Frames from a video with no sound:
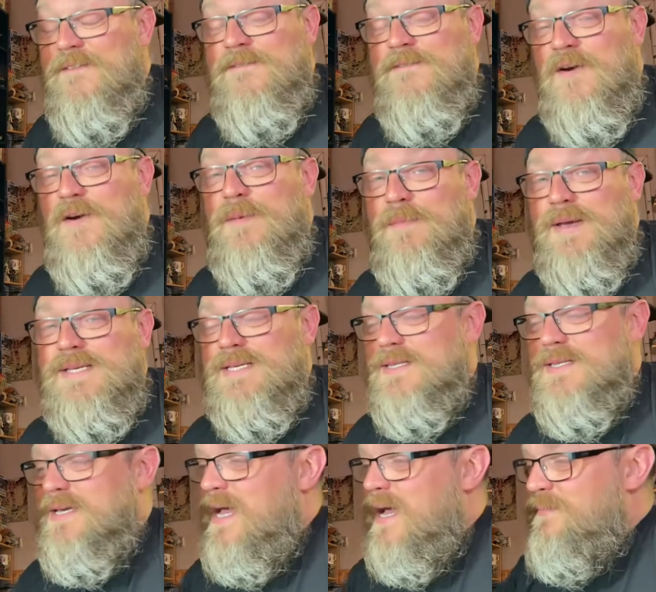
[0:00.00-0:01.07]
very busy at the
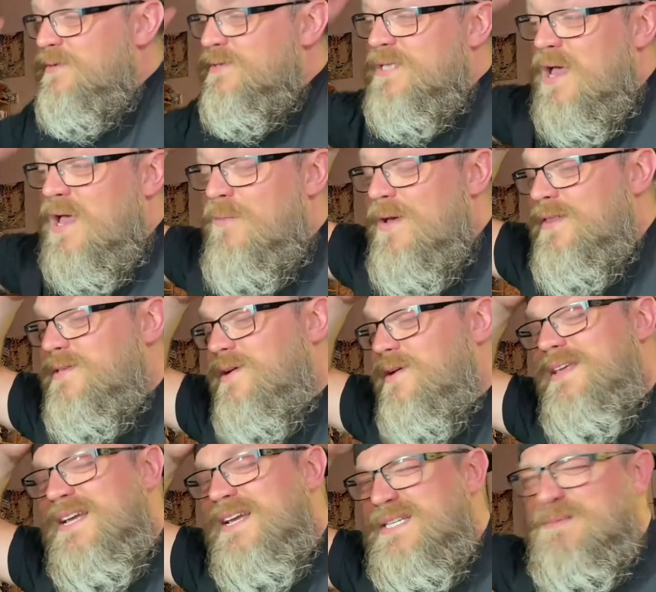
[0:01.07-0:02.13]
car boots that I went to. I
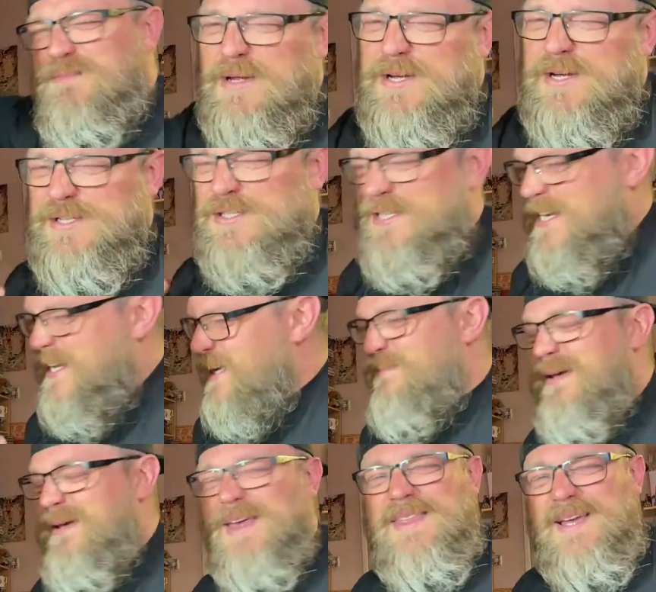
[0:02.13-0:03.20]
think I splurged a little
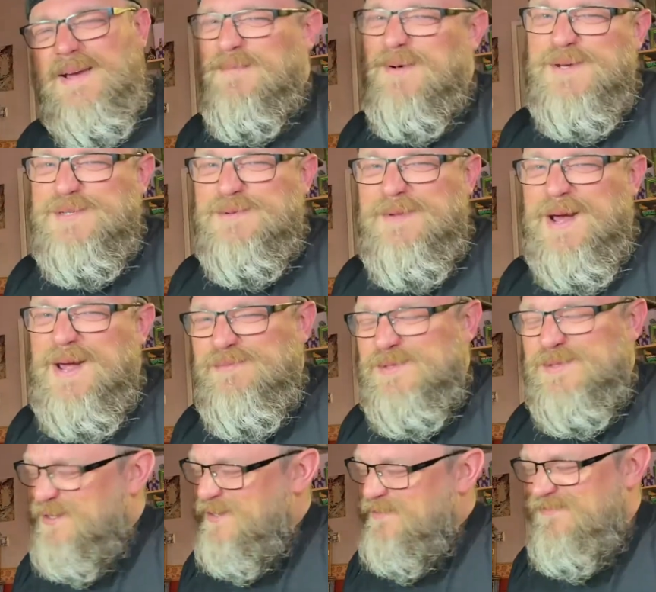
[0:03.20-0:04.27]
bit. I think I bought some items that